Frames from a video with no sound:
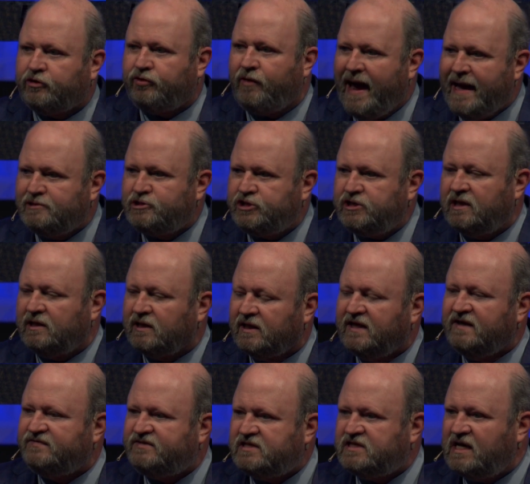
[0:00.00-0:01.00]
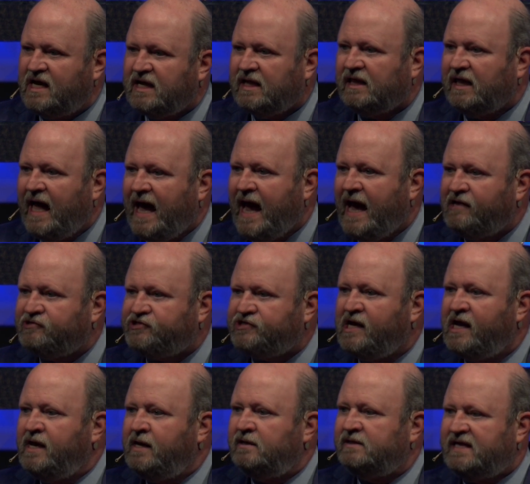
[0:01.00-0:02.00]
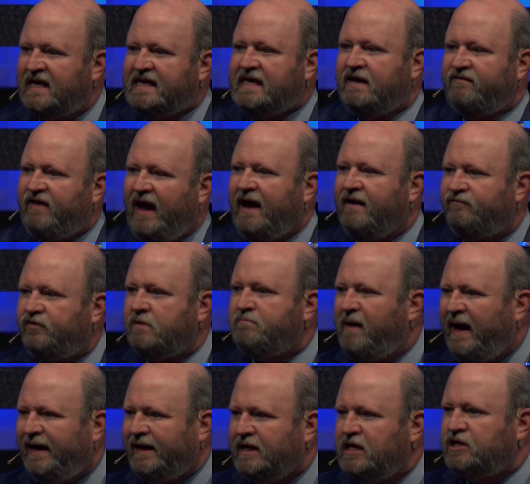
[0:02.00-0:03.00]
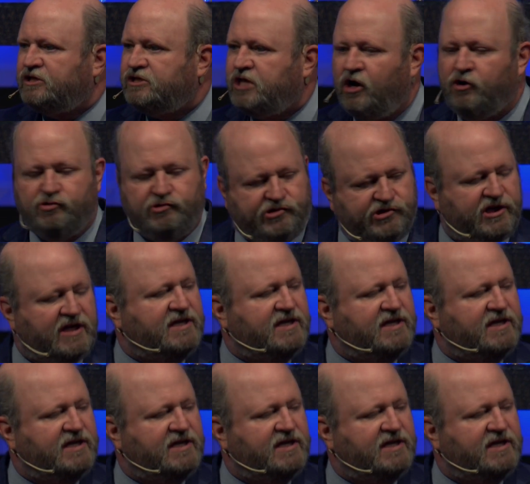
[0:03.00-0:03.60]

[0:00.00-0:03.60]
Cratchit lifts a glass to give everybody a toast.